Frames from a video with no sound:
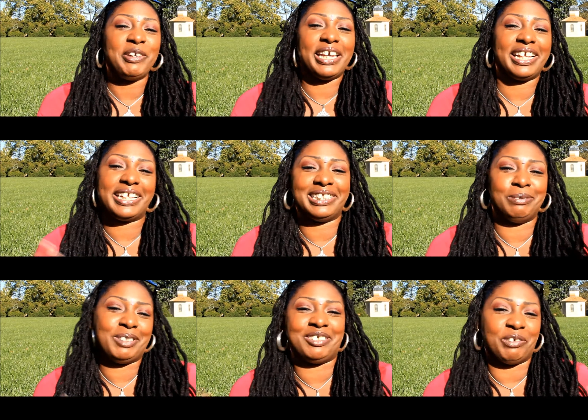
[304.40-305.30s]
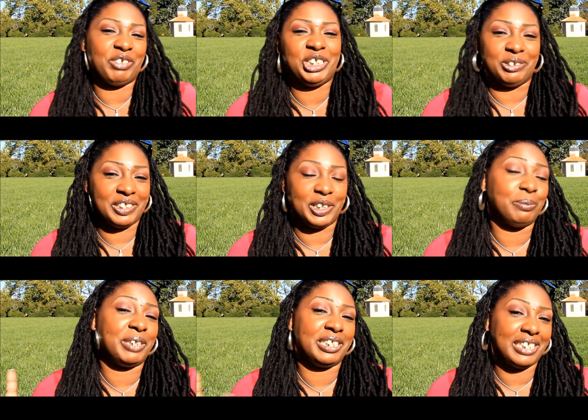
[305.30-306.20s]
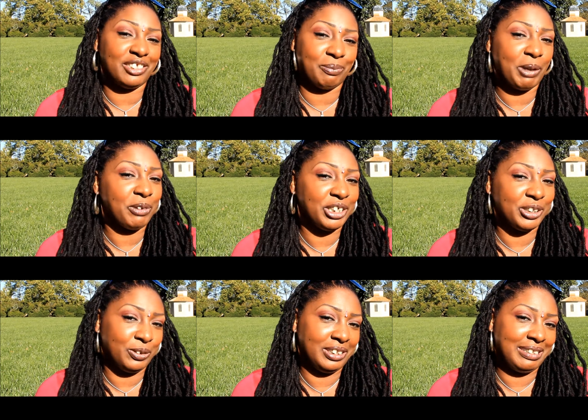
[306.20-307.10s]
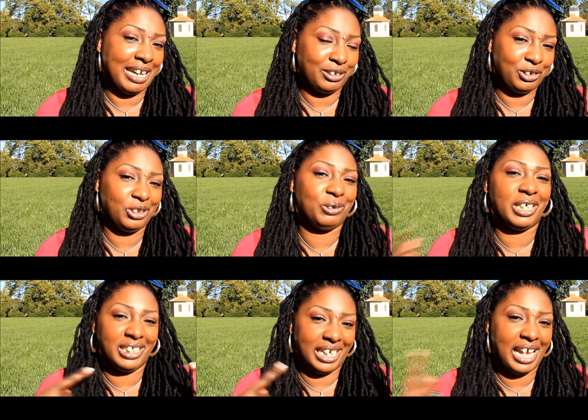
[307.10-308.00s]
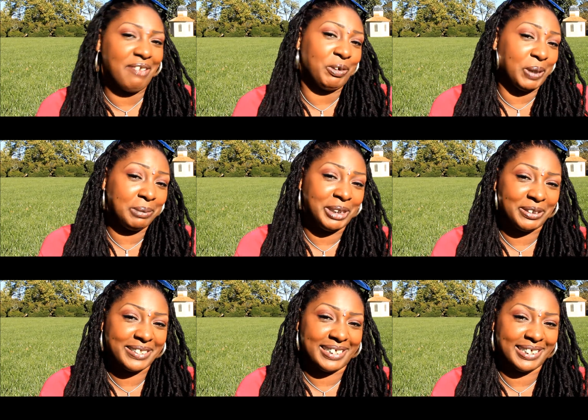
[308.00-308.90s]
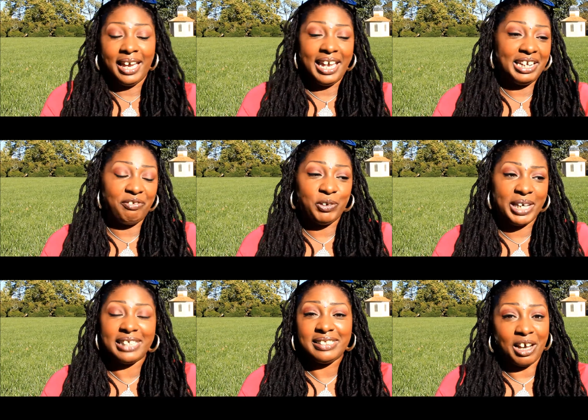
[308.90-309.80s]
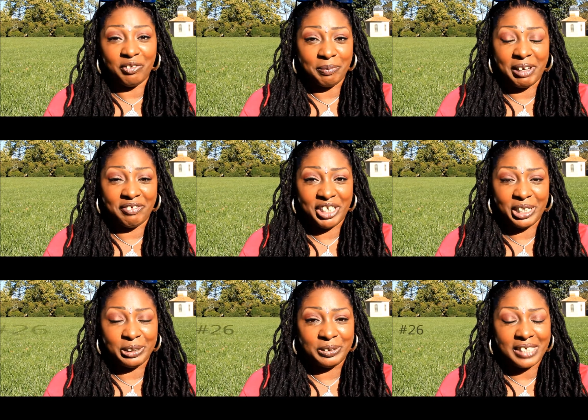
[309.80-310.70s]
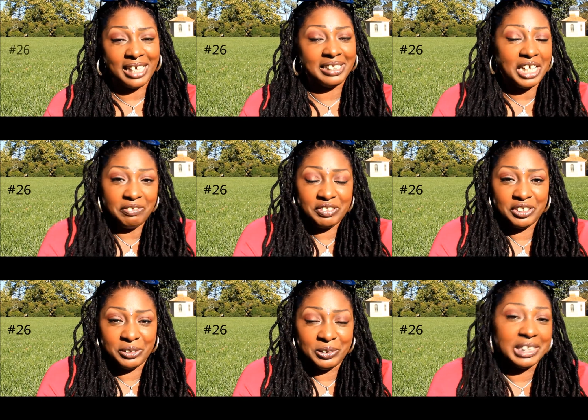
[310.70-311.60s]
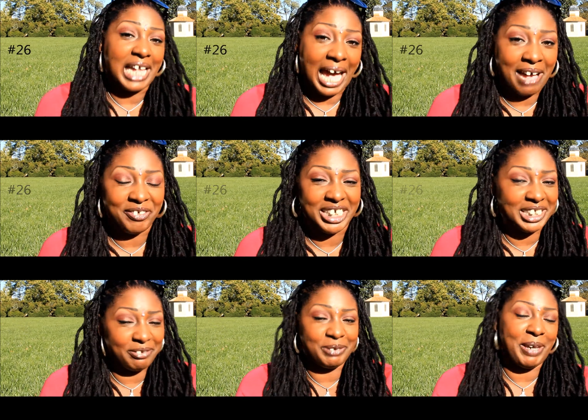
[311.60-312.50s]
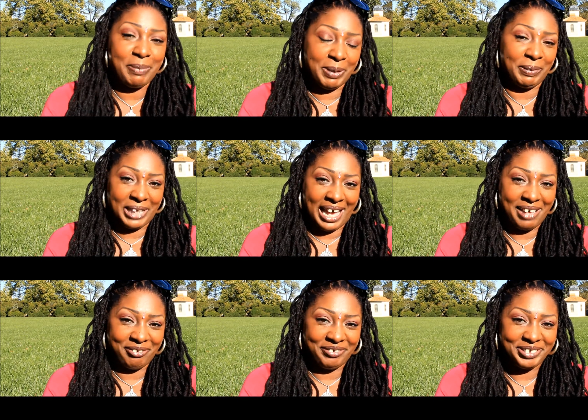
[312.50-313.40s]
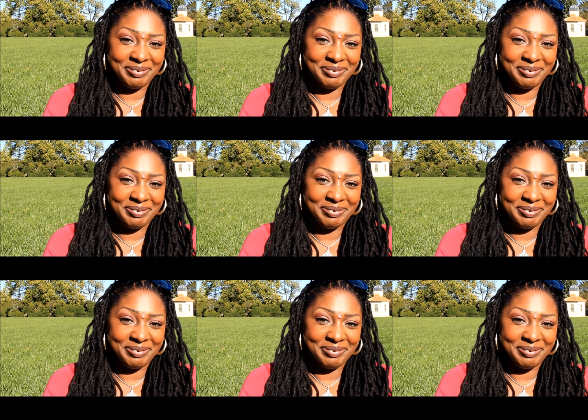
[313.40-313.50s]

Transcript: you get glimpses of it here and there, but that's my one and only tattoo, and then I have the one piercing. And if you can't tell from my videos, I love to laugh, and I love to make people laugh.